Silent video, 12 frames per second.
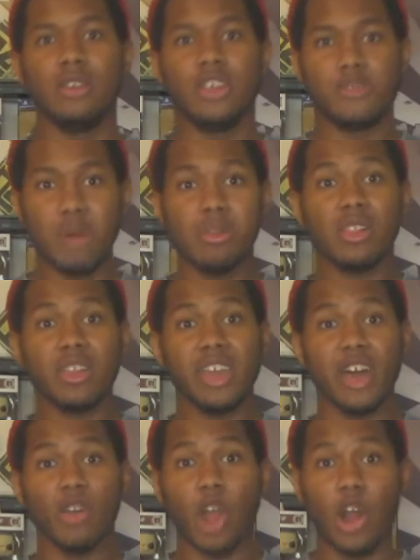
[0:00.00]
His publicly
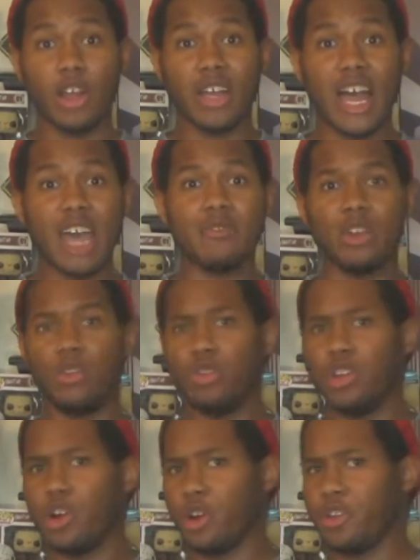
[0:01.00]
held archive,
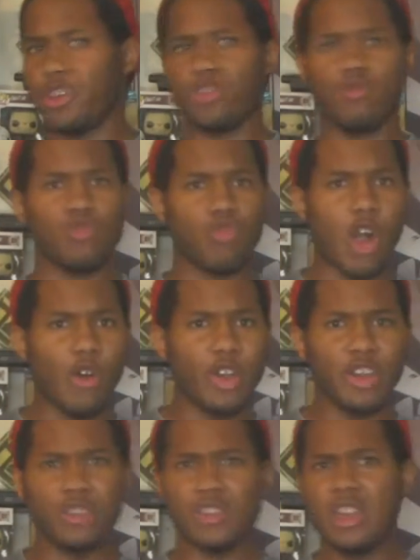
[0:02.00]
including architectural
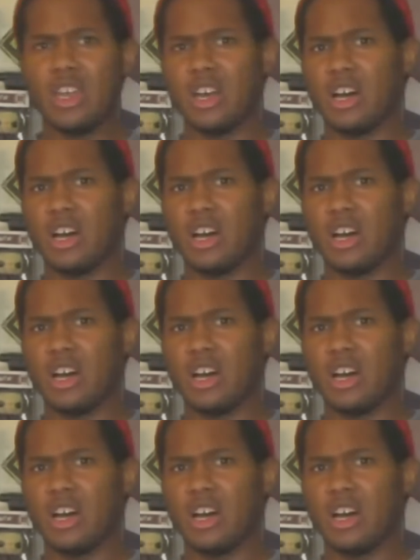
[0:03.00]
drawings,